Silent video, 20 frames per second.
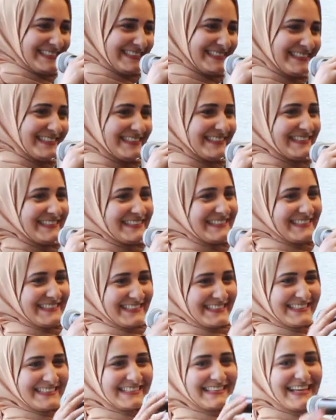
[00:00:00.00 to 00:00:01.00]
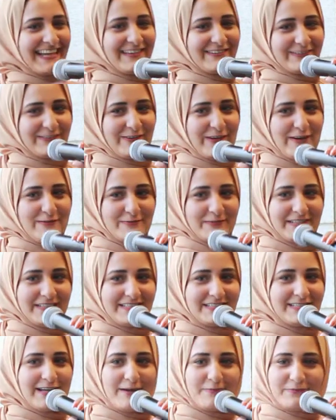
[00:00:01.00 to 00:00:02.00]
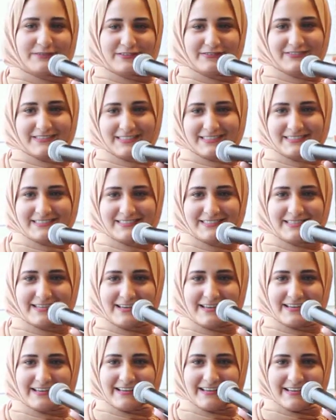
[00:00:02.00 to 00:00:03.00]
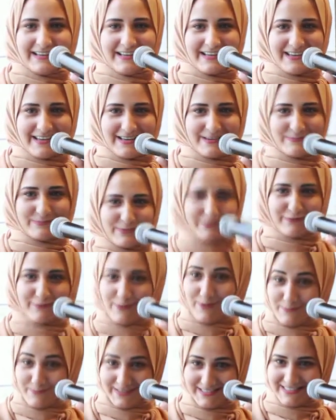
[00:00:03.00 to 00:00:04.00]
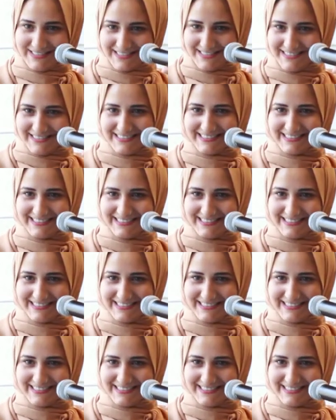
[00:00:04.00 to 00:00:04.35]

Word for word: Good evening. I don't know how I'm going to top Rafiq's uh, performance.